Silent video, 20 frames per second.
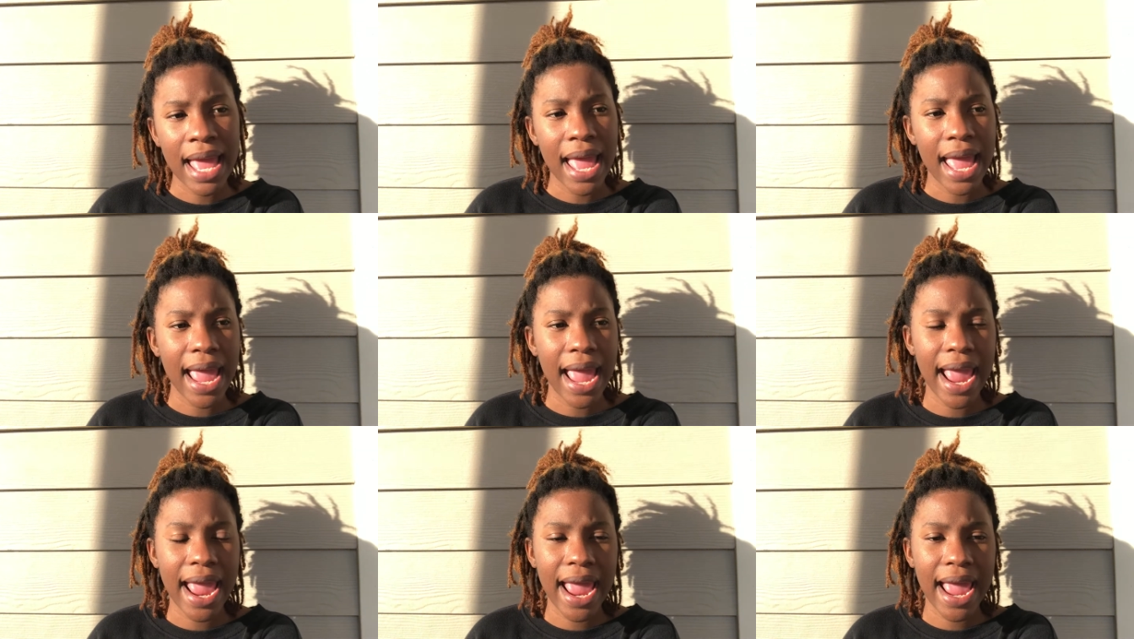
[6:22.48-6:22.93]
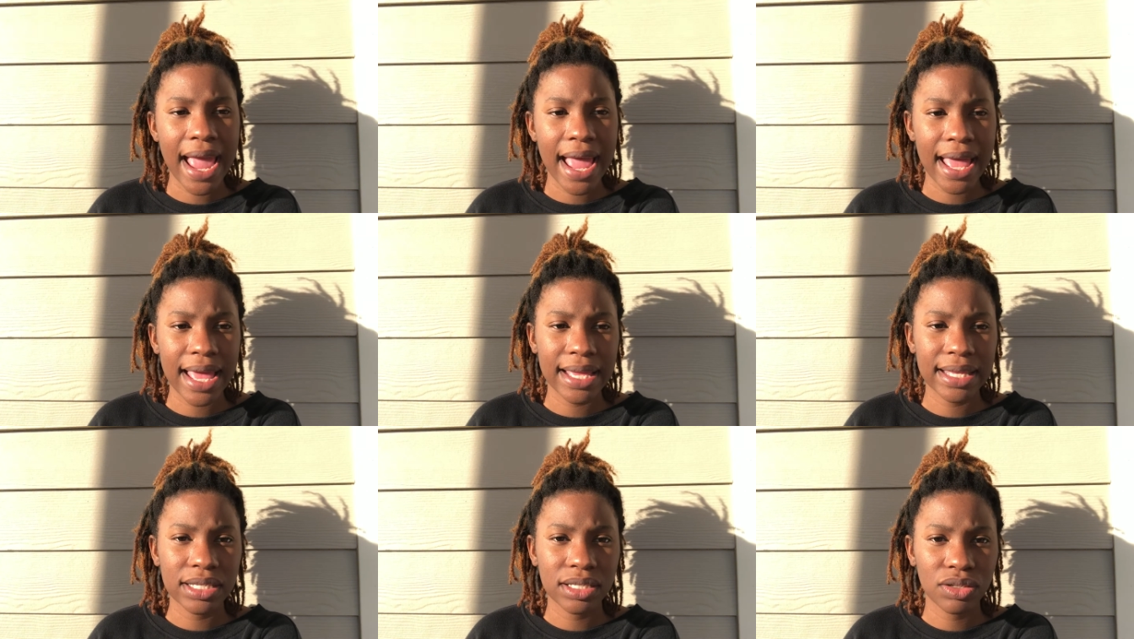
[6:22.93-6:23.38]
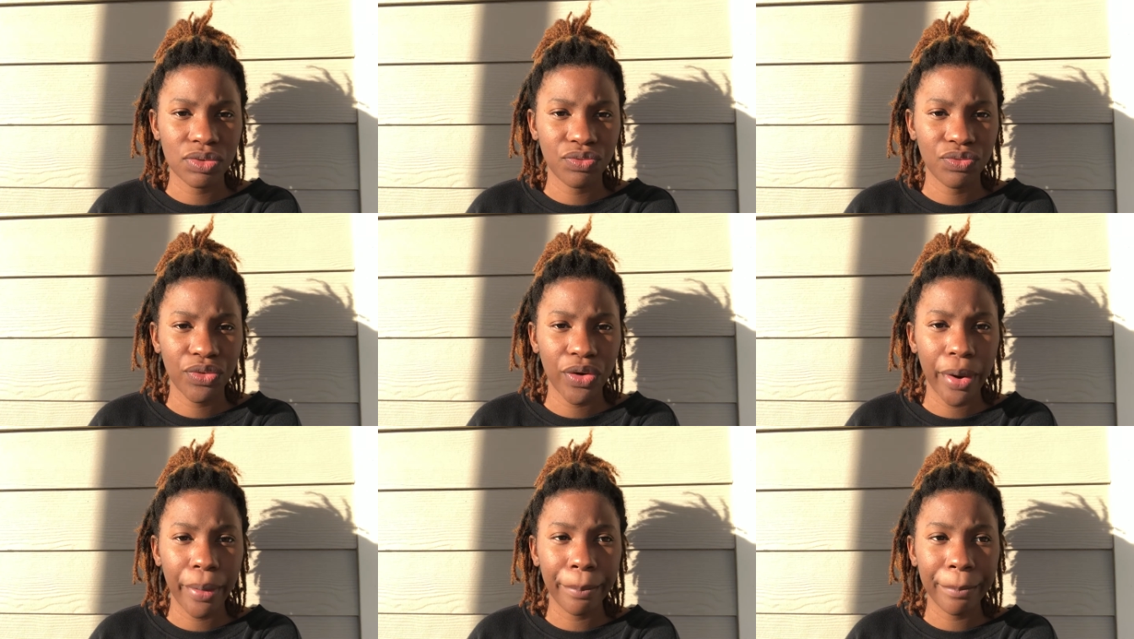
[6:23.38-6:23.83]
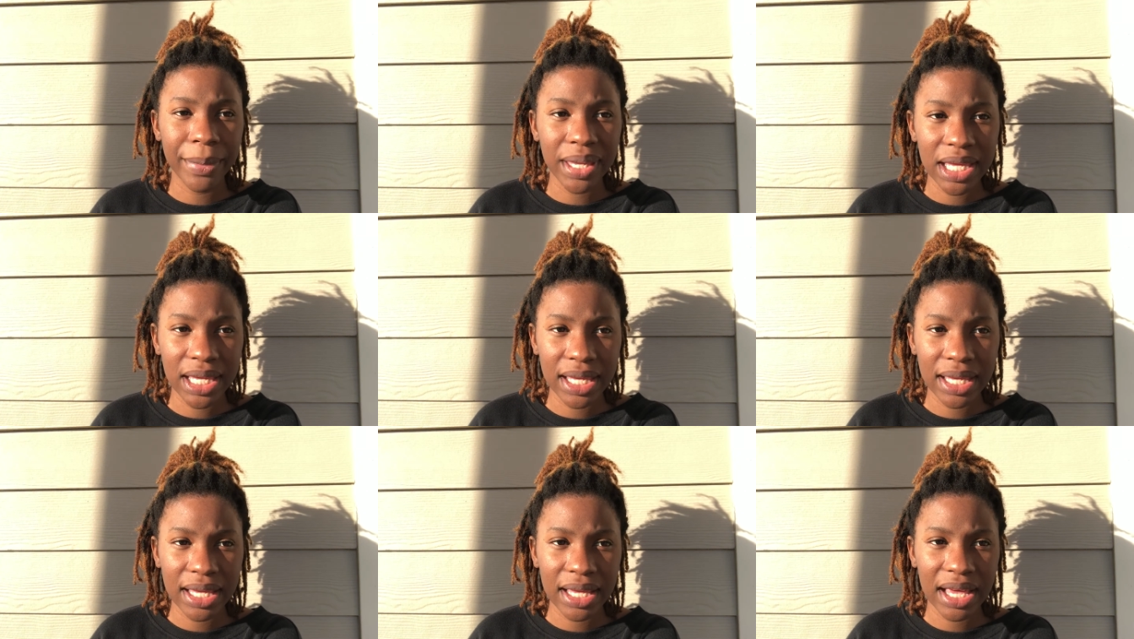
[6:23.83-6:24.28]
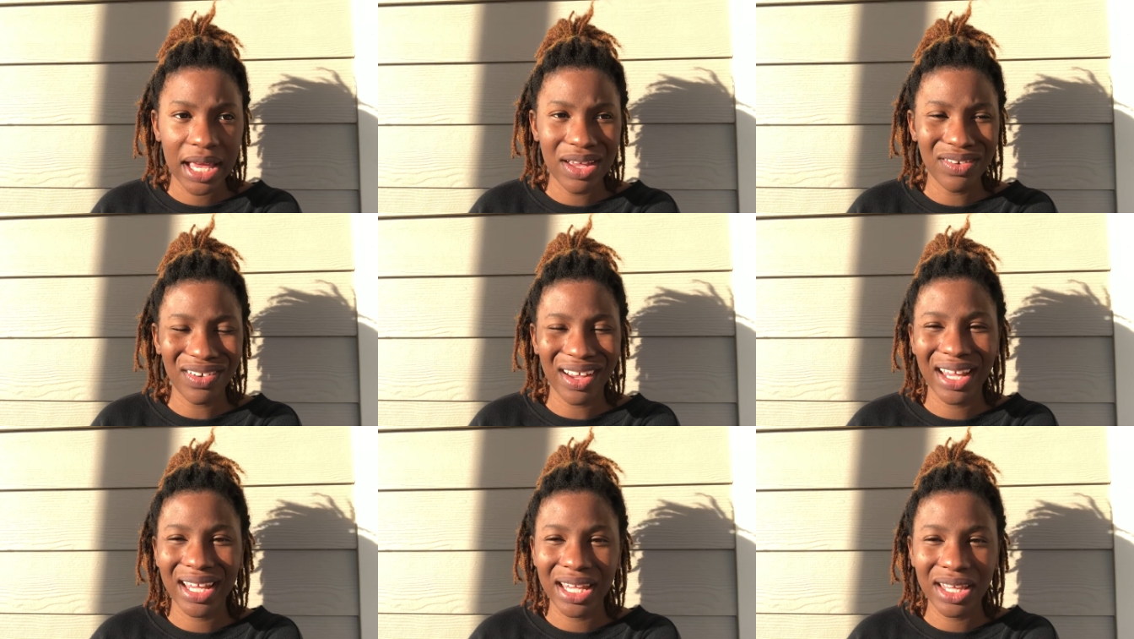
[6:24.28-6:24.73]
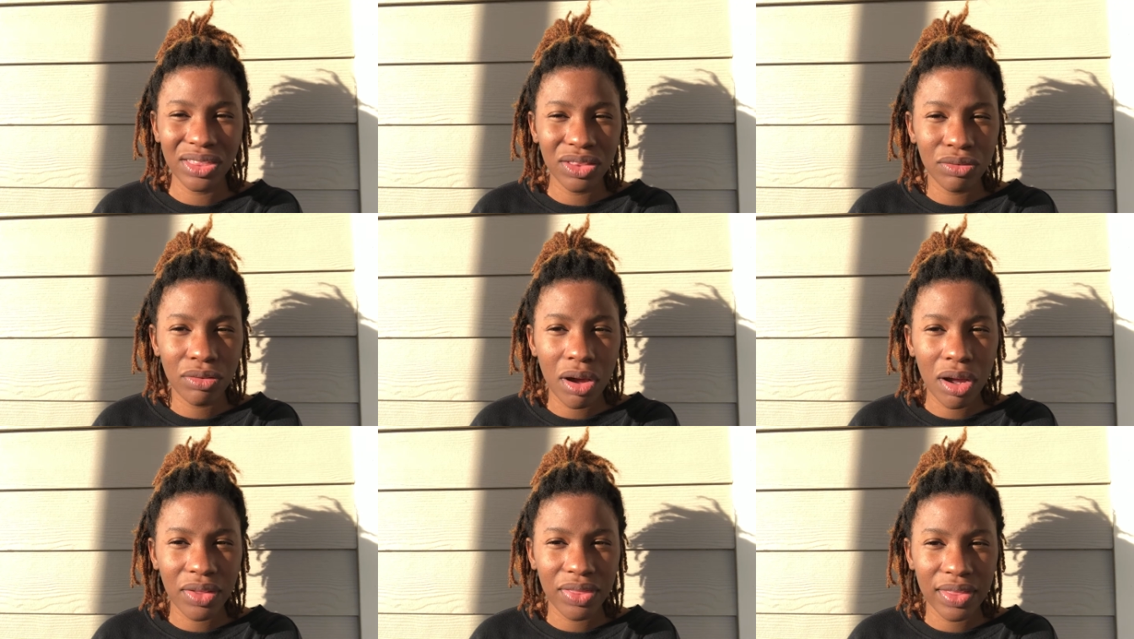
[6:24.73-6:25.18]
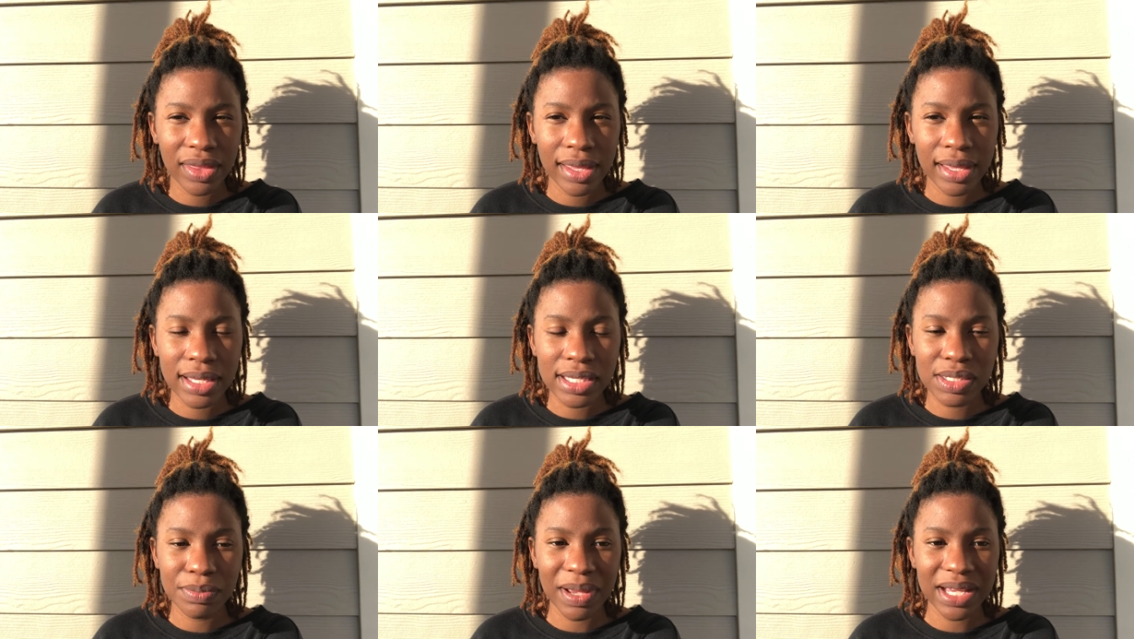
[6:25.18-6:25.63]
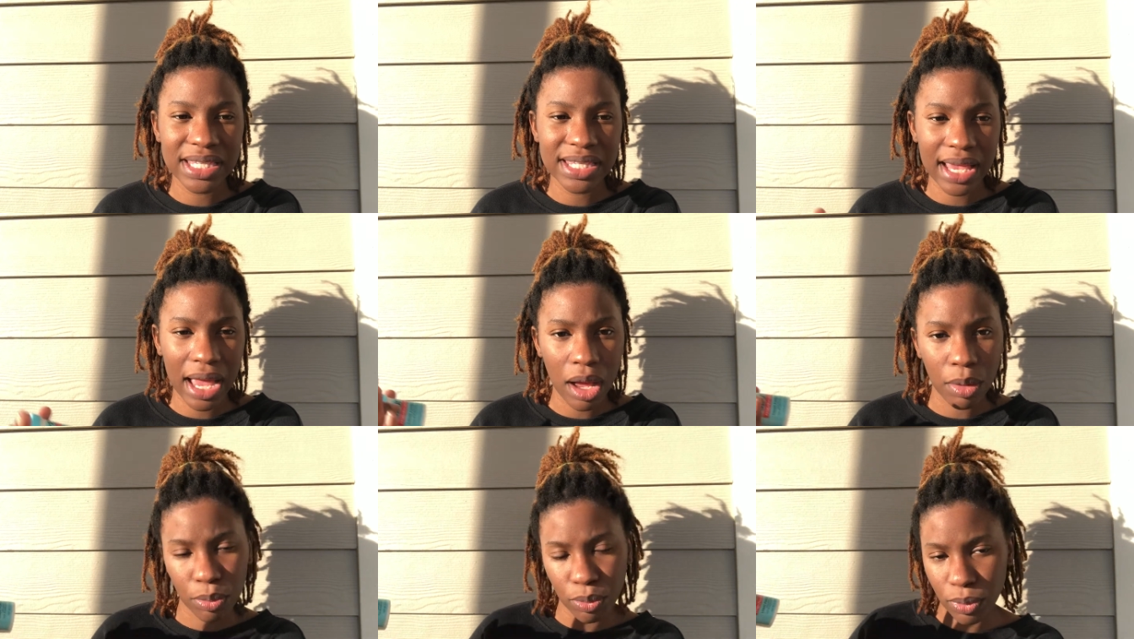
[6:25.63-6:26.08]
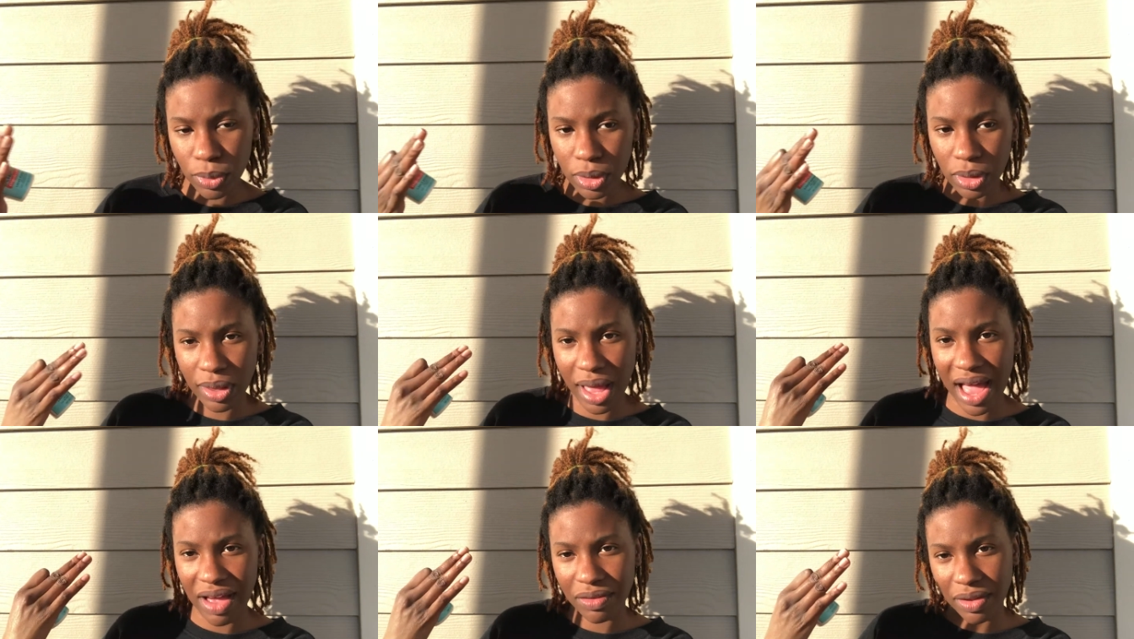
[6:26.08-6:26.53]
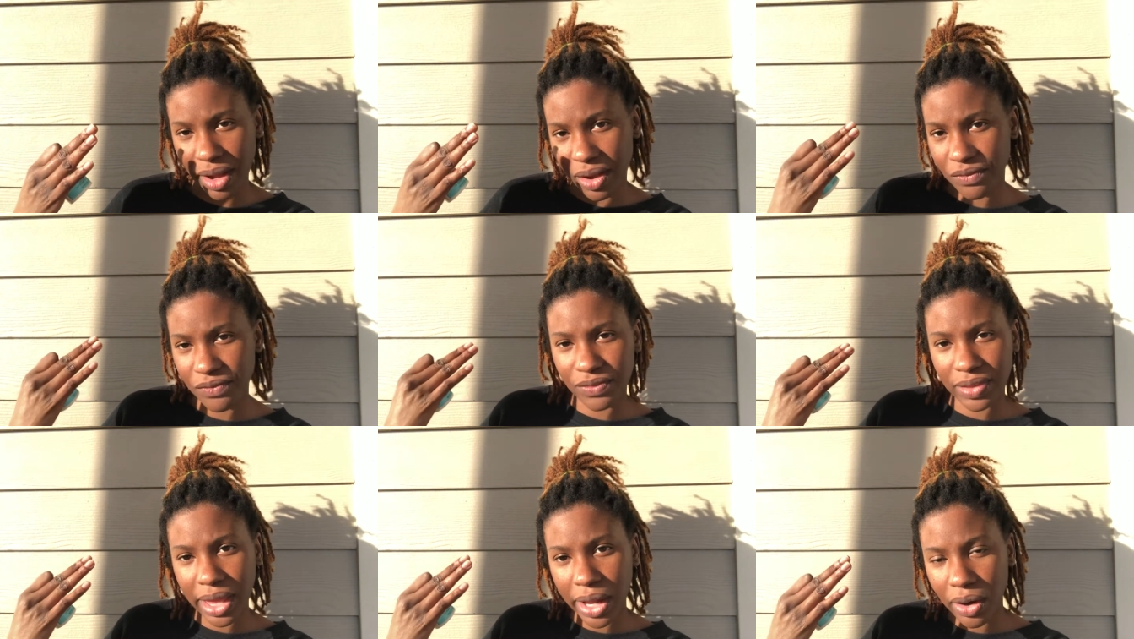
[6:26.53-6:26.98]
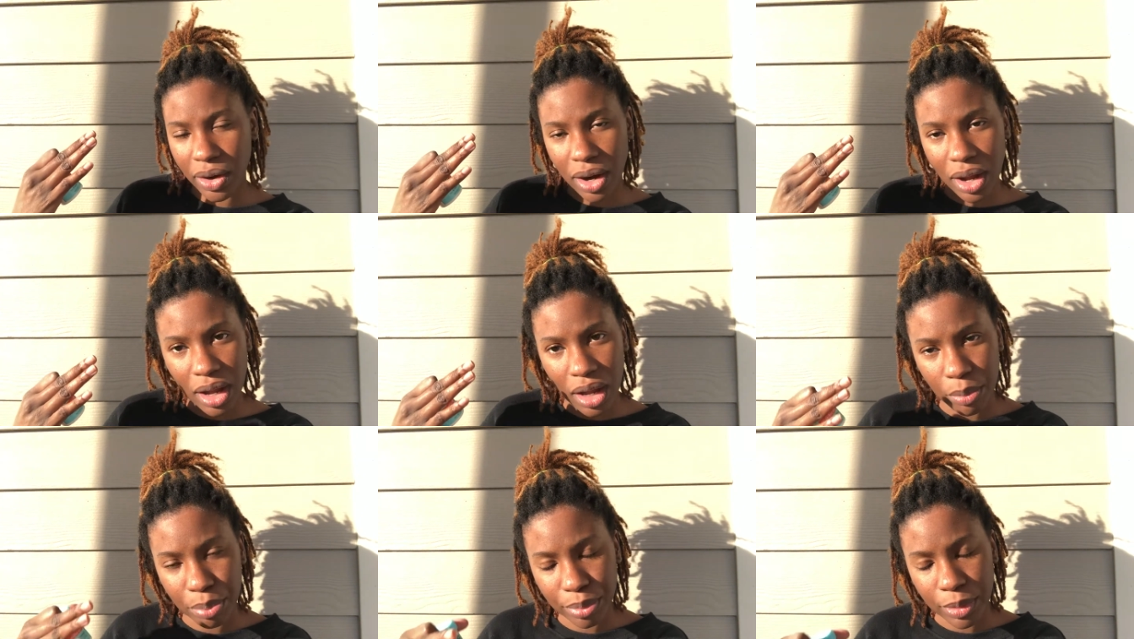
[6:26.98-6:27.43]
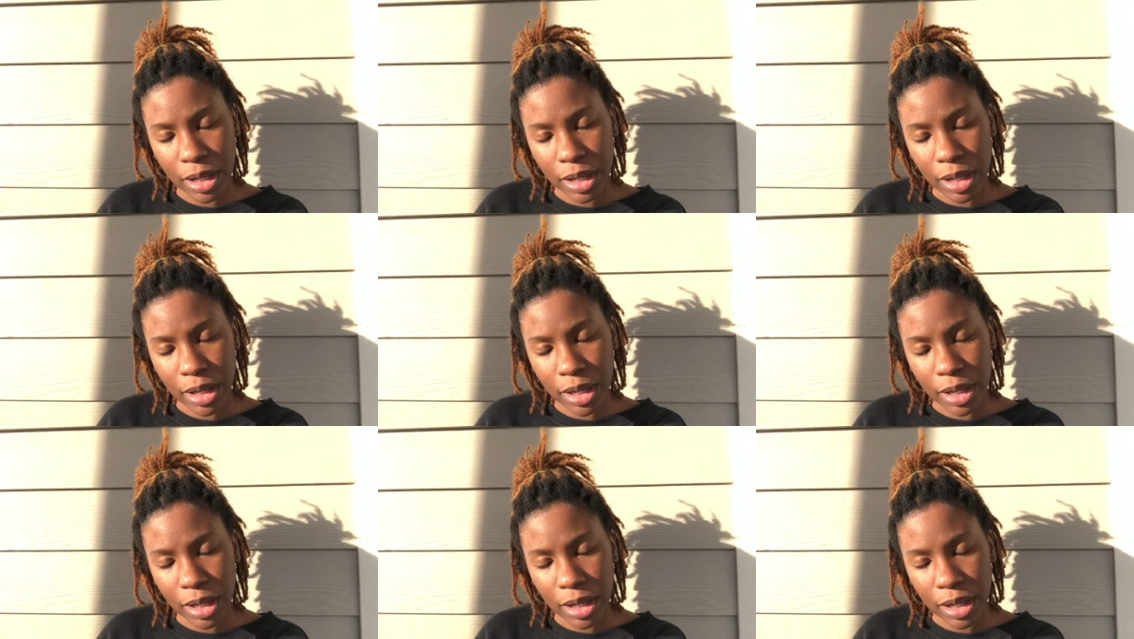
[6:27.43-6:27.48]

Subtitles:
and for me, if I eat the wrong things, my scalp will have like a flare up,